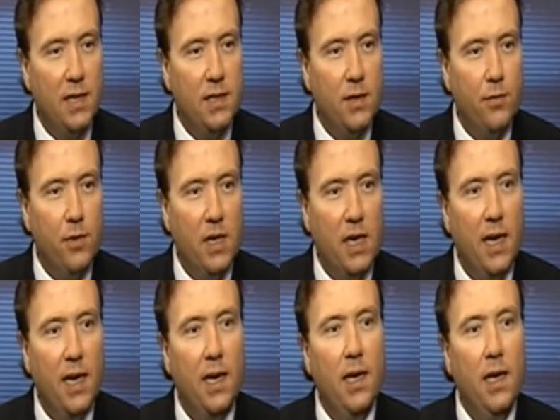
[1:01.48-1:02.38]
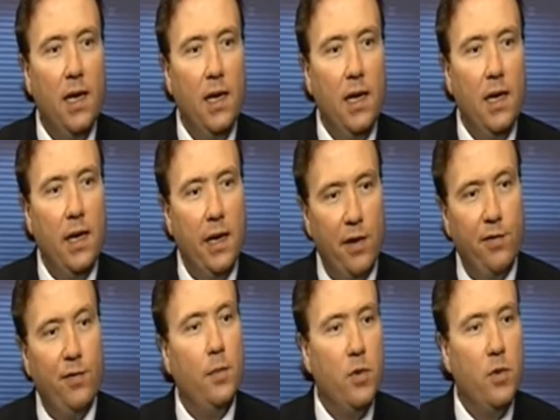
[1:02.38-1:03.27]
every day, and I
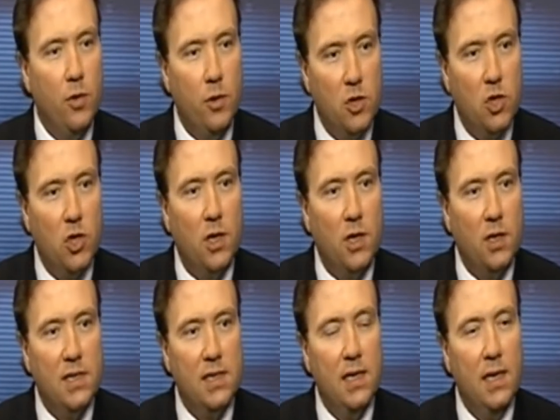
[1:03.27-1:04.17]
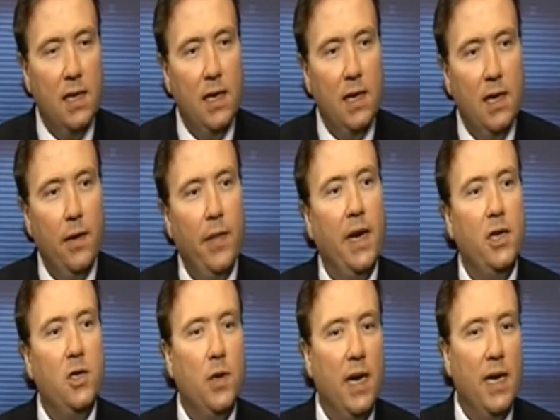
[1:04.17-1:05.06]
flip through those charts. And then I
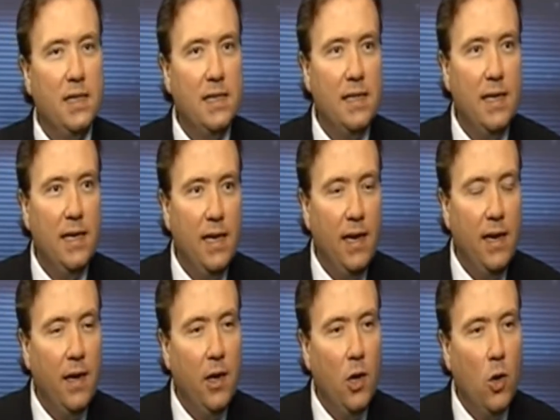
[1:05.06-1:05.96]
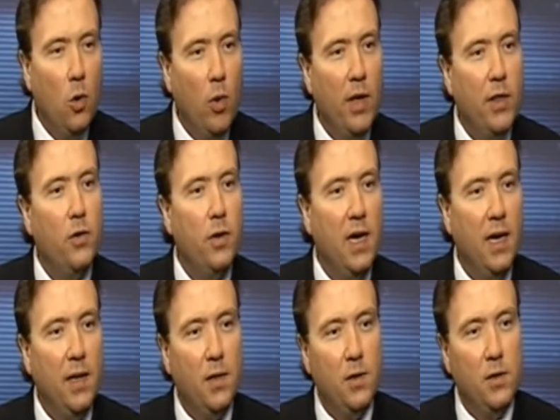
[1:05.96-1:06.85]
try to see whether or
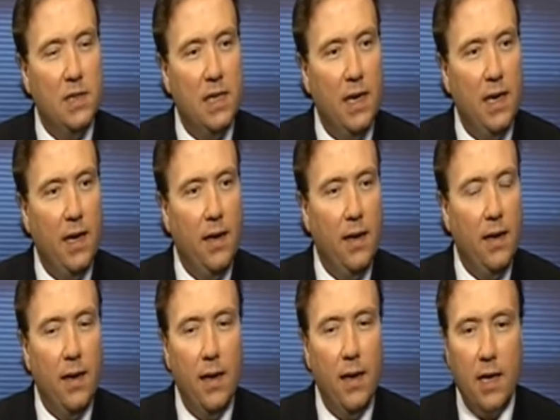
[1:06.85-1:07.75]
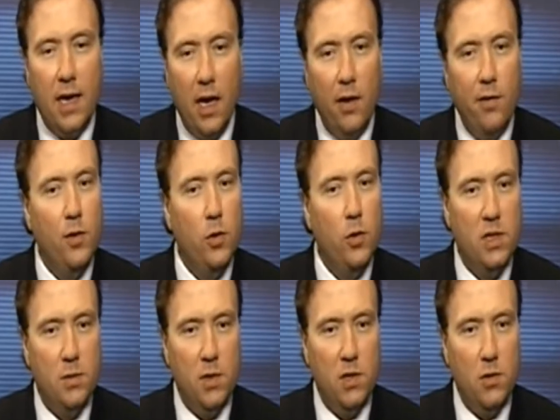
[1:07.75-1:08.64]
not there's a, uh, a
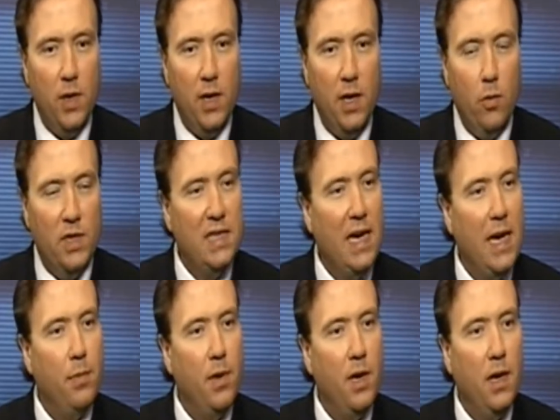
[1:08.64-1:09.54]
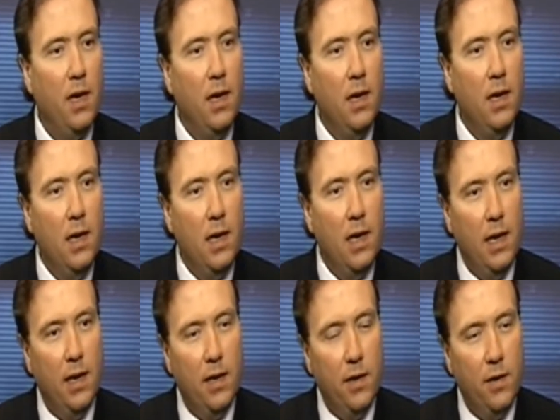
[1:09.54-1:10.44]
confluence between what's happening
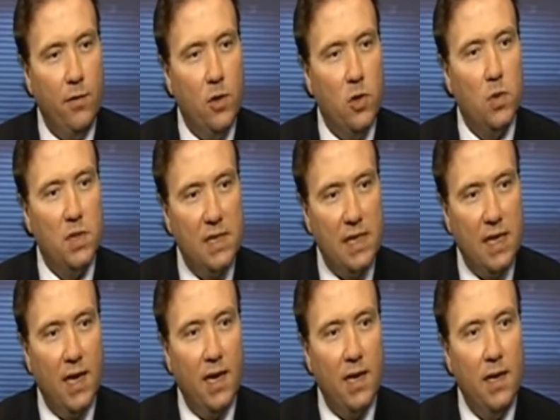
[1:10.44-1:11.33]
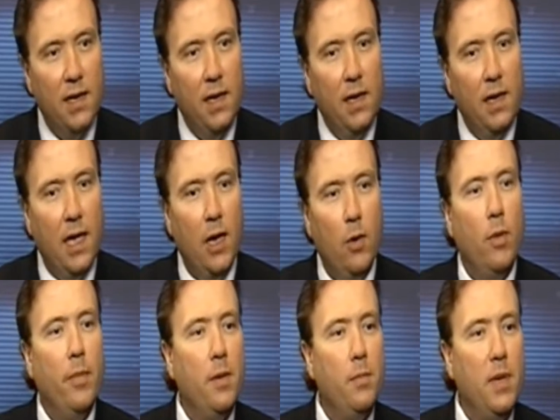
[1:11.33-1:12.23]
in an individual stock and
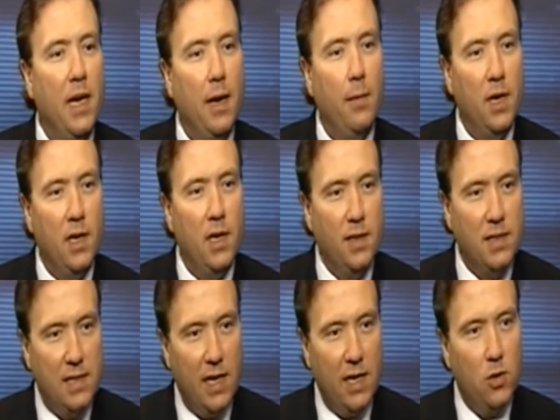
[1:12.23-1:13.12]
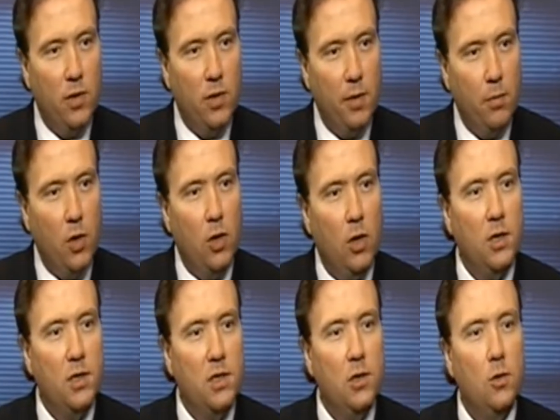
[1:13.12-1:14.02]
what might be happening in the sector that it
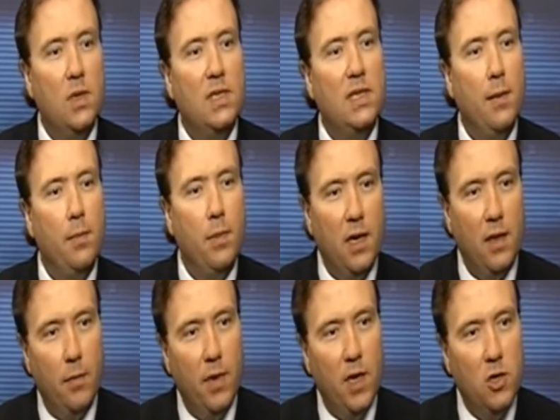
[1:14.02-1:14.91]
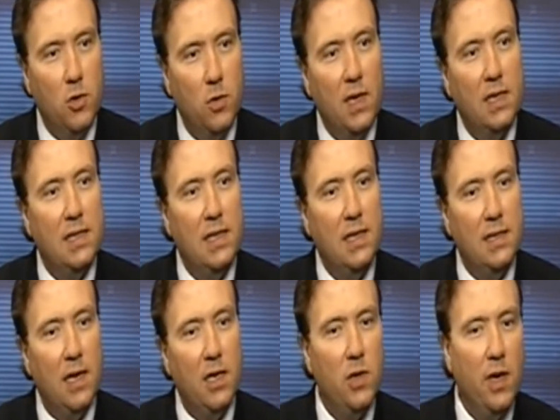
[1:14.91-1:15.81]
belongs to, what's happening in the major indices.
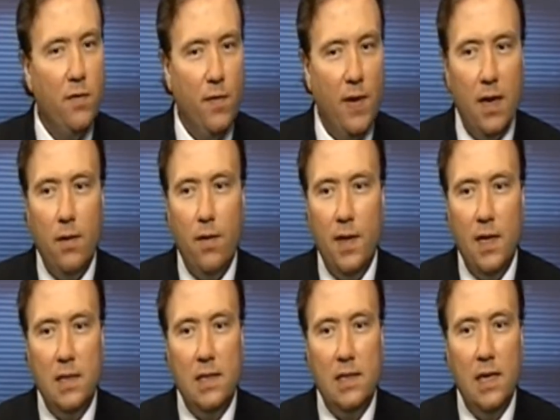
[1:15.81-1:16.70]
And I try to find things